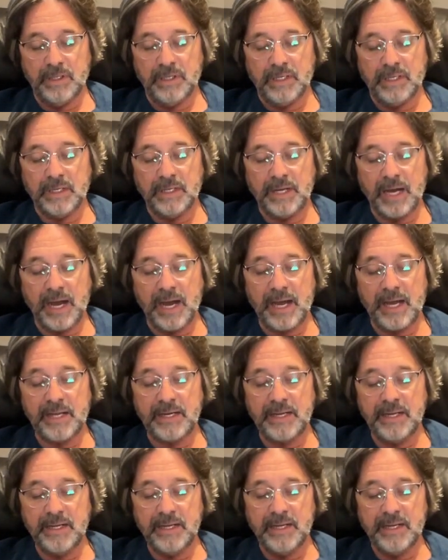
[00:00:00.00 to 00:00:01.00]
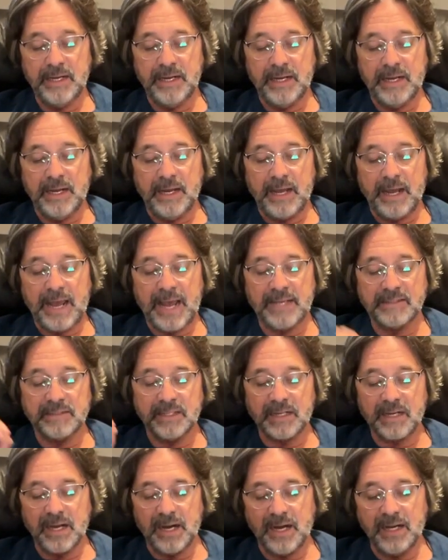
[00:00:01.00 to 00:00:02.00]
God has a
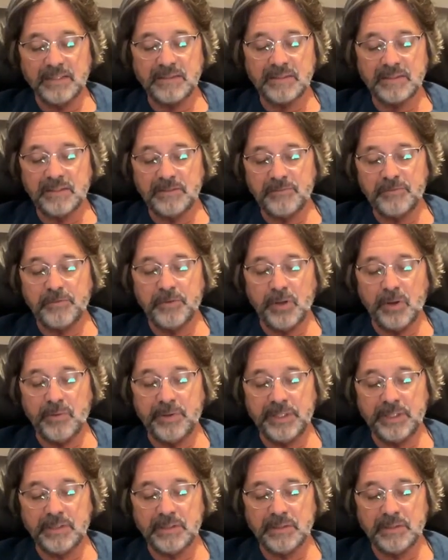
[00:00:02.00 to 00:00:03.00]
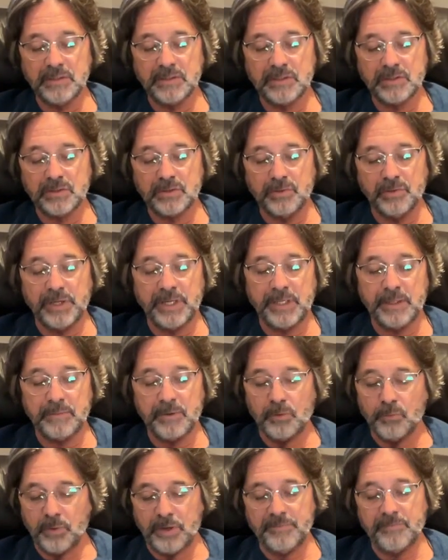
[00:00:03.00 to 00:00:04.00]
constant flowing a
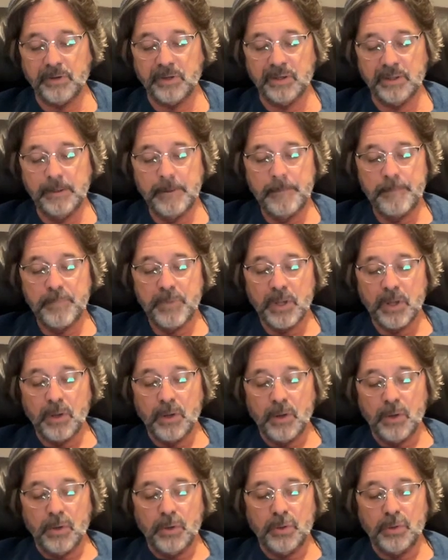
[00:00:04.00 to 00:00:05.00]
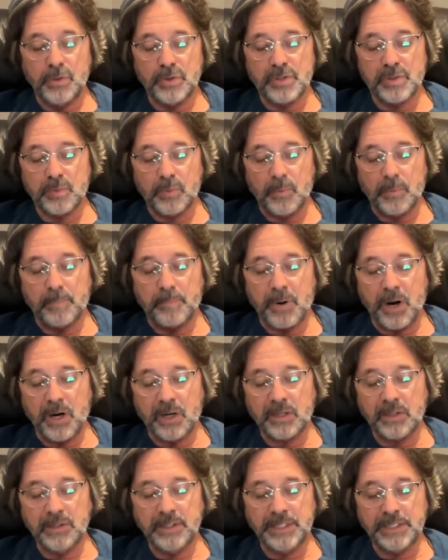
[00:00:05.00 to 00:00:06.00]
river whose
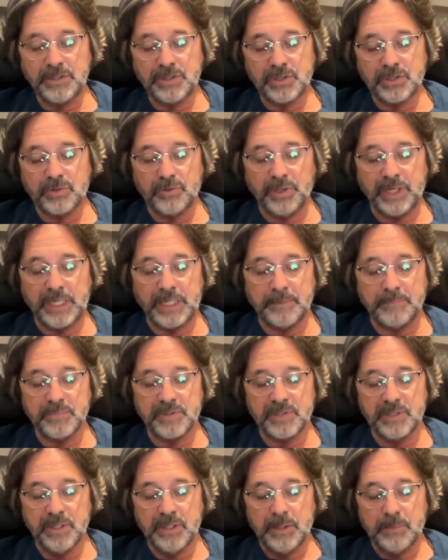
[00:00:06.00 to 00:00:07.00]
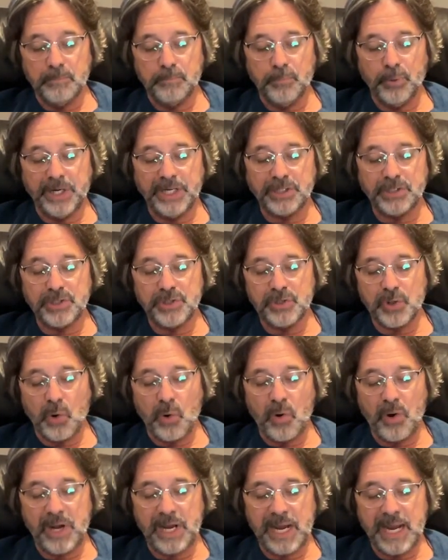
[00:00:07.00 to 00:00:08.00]
sparkling streams bring
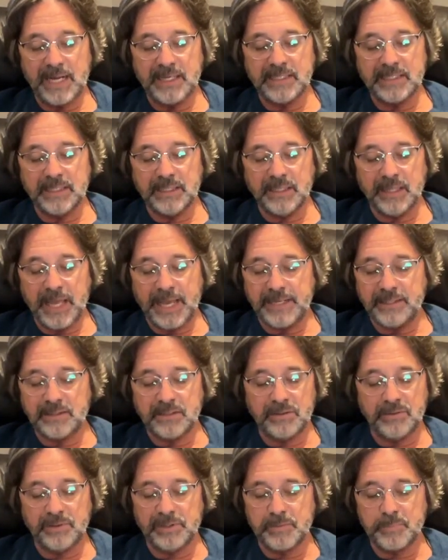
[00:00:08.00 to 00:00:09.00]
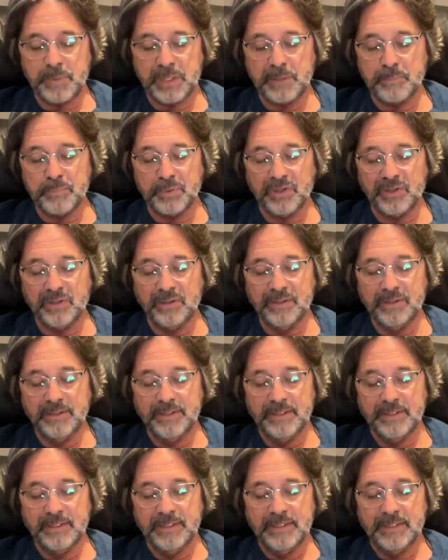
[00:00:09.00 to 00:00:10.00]
joy and delight to his people.
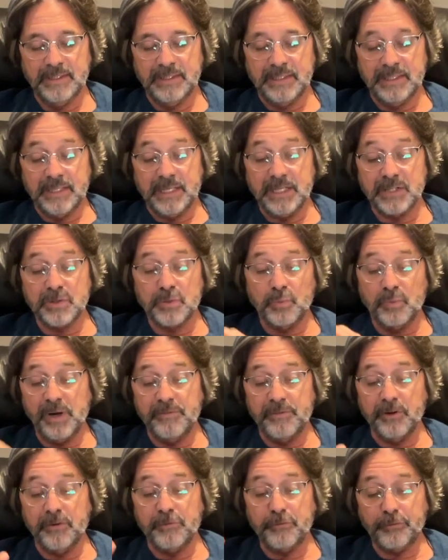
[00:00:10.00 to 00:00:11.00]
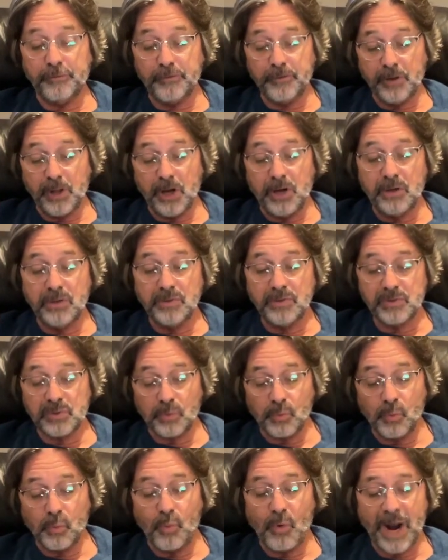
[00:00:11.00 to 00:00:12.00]
His river flows
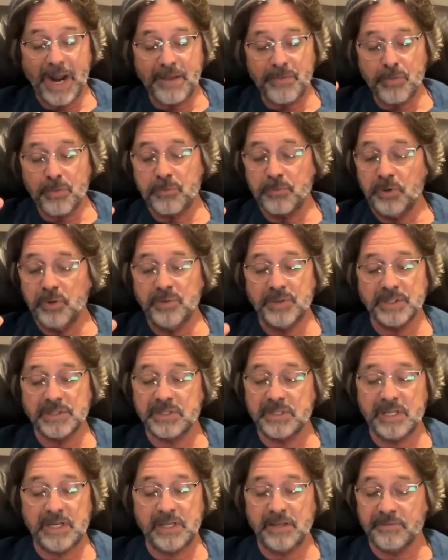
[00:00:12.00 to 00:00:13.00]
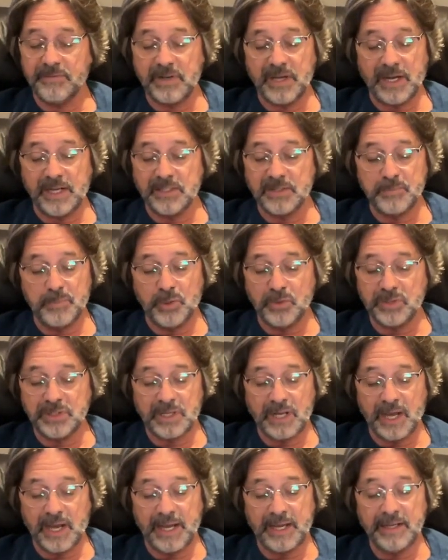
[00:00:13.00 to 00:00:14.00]
right through the city of God's Most
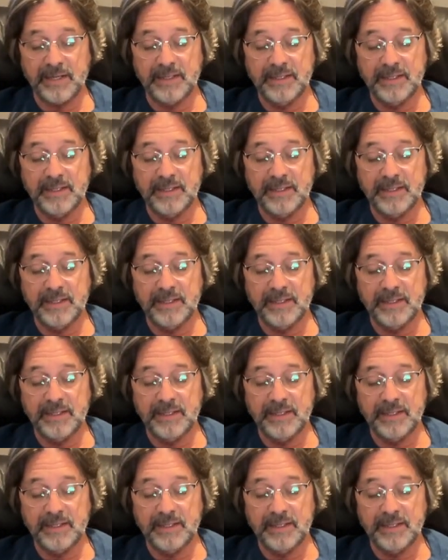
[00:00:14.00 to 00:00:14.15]
High